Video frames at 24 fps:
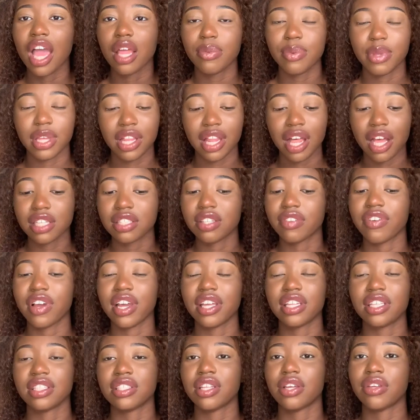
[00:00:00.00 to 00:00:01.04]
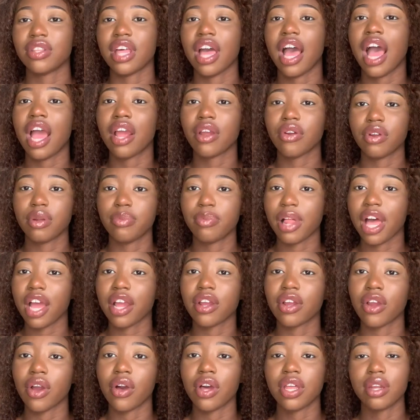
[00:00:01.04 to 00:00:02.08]
be classified as now the angry black
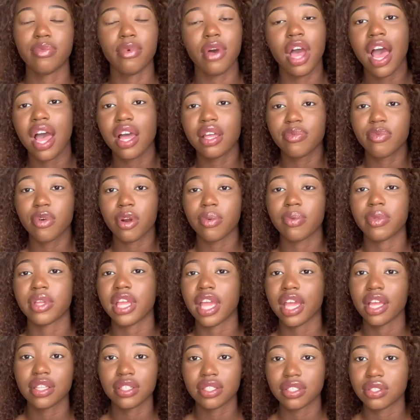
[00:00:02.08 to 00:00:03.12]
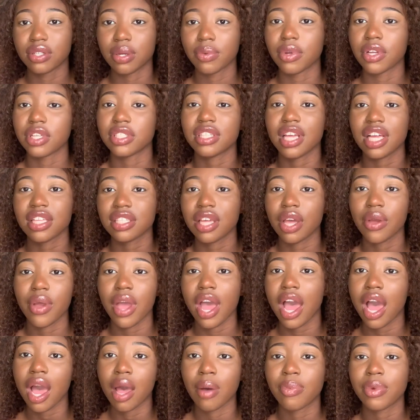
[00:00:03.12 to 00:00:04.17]
girl, and I'd probably get into trouble, because that's how it
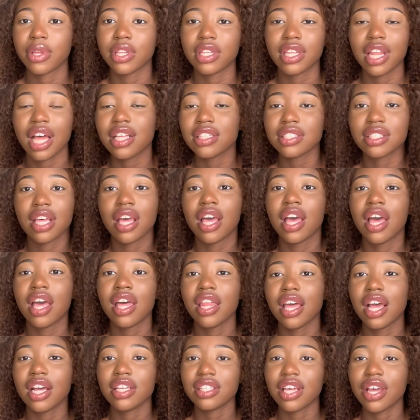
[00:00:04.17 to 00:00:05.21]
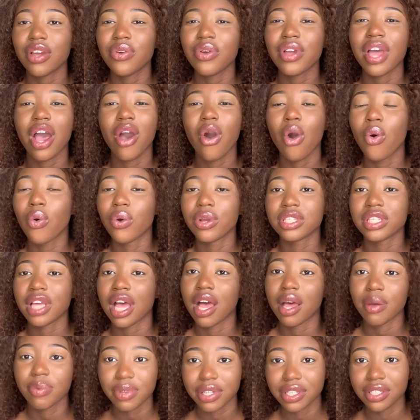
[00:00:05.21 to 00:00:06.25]
happened. That's how it always
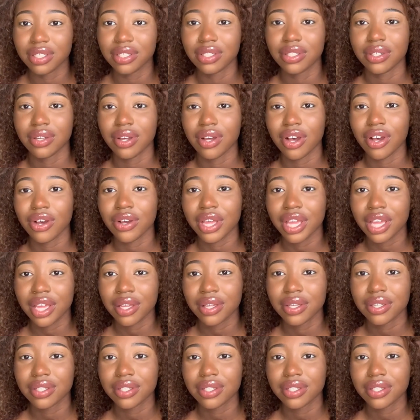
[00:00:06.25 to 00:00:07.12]
happened, okay?